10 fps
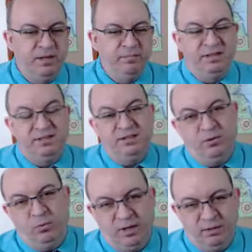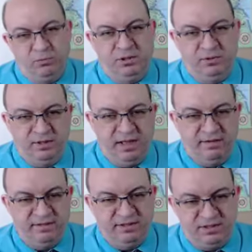but you know, we don't
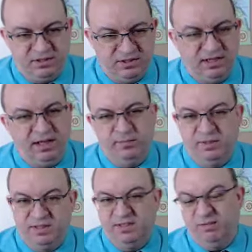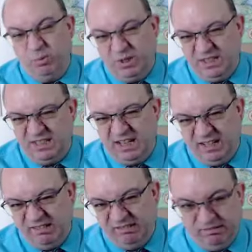have such time. It's a wheat
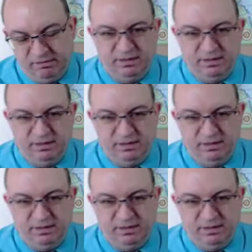channel.